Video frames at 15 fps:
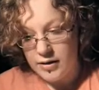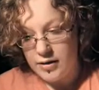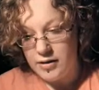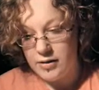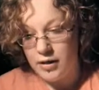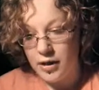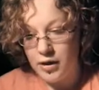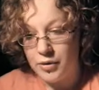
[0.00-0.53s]

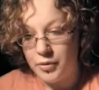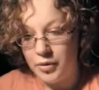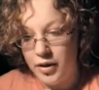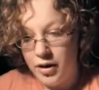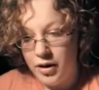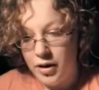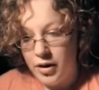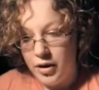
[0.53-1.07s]
So
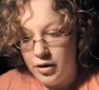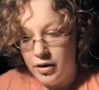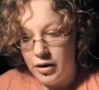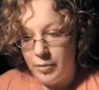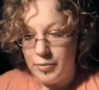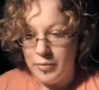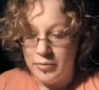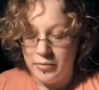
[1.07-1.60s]

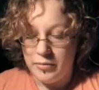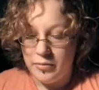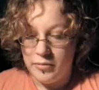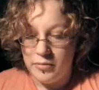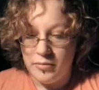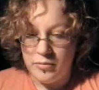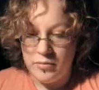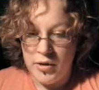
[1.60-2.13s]

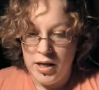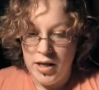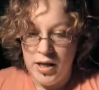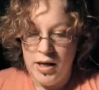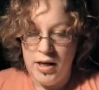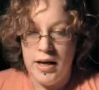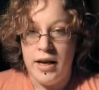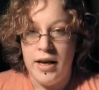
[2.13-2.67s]

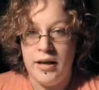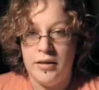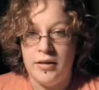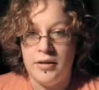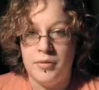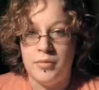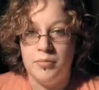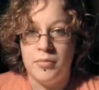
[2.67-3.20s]
me
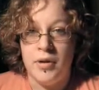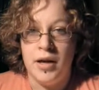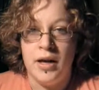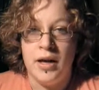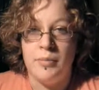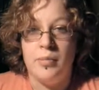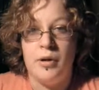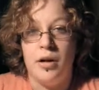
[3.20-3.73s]
and
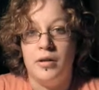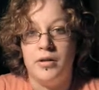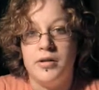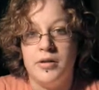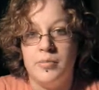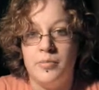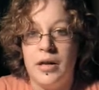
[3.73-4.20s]
my boss,